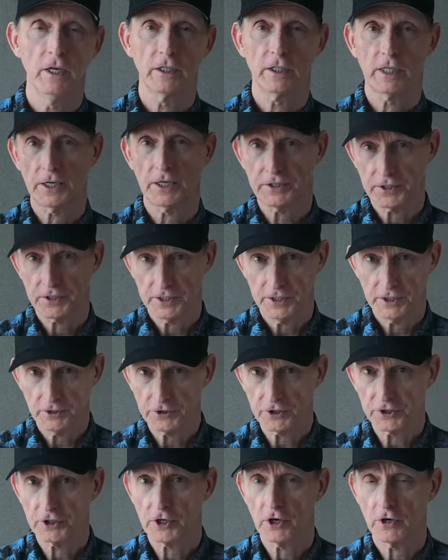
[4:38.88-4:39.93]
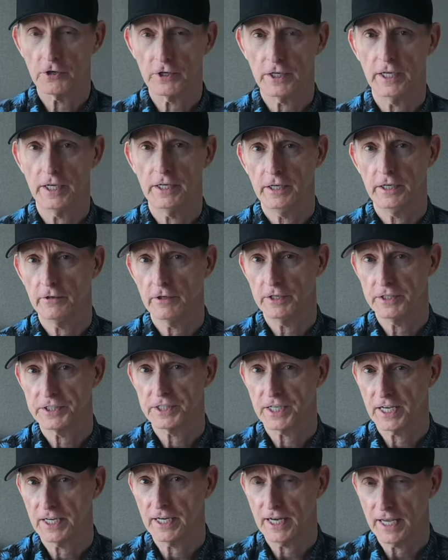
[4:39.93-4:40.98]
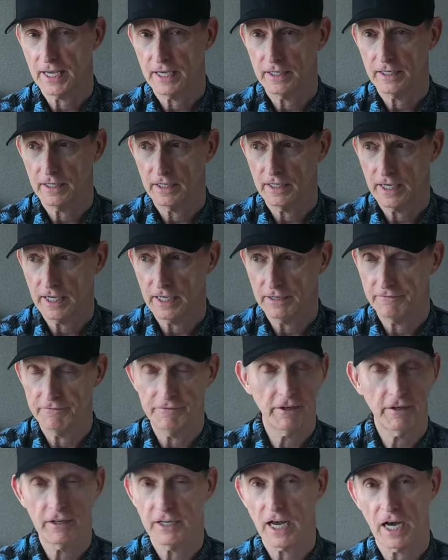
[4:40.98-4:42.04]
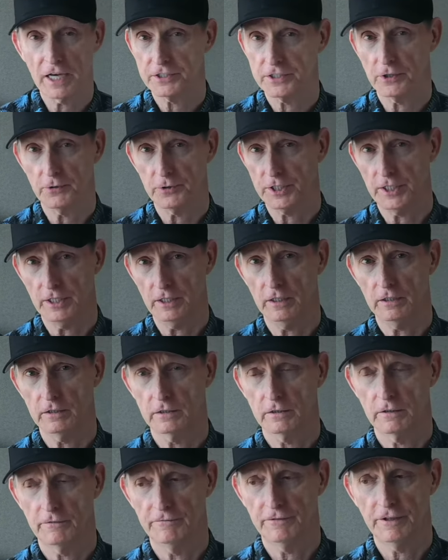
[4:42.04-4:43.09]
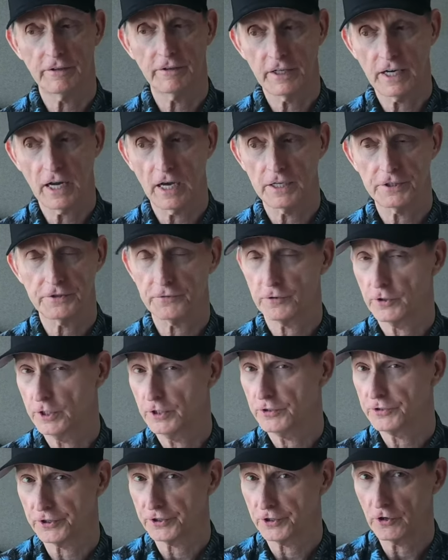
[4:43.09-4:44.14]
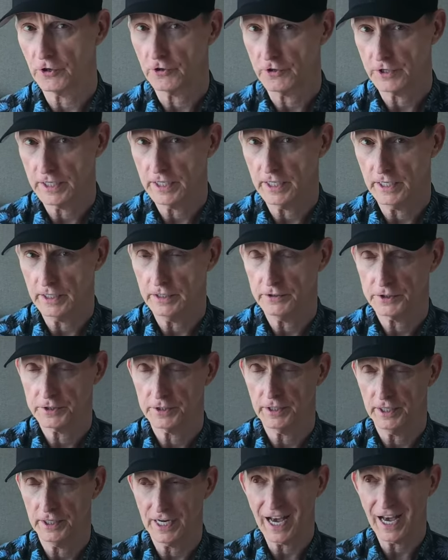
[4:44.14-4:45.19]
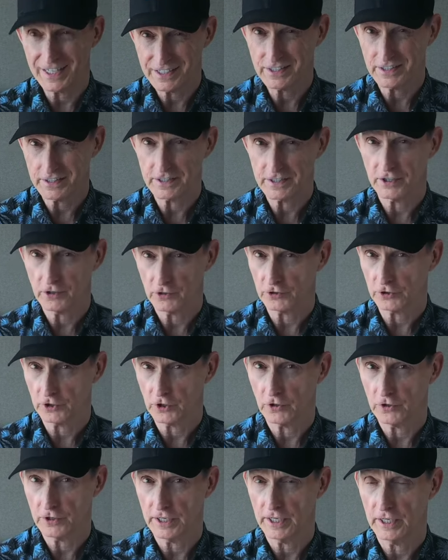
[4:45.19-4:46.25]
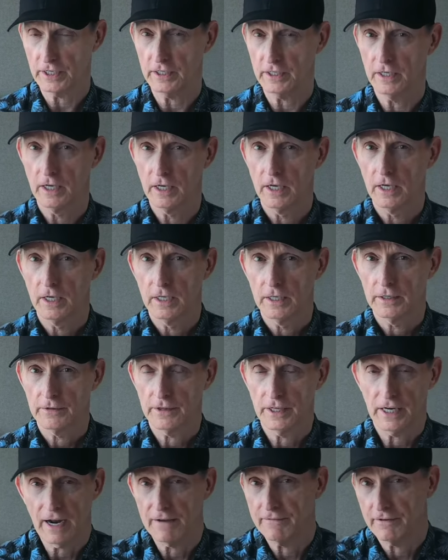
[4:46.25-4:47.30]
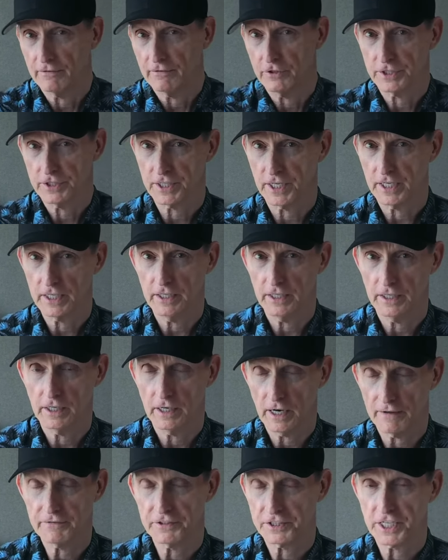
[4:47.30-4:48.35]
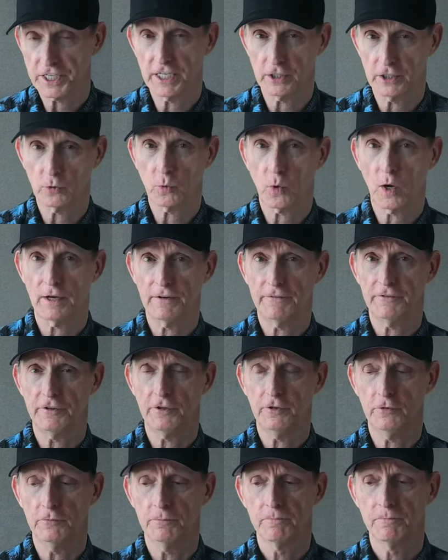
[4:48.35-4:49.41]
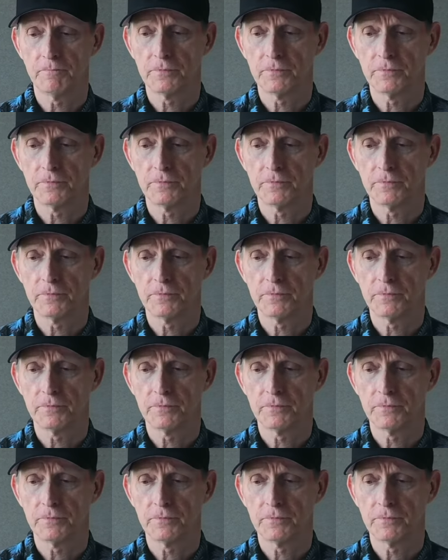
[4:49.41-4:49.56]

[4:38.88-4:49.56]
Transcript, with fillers: Got to the Hilton Garden Inn here in Santa Ana, and very nice hotel. Very nice for a Hilton Garden Inn. It's the nicest Hilton Garden Inn that I've ever stayed in, and I've stayed in quite a few.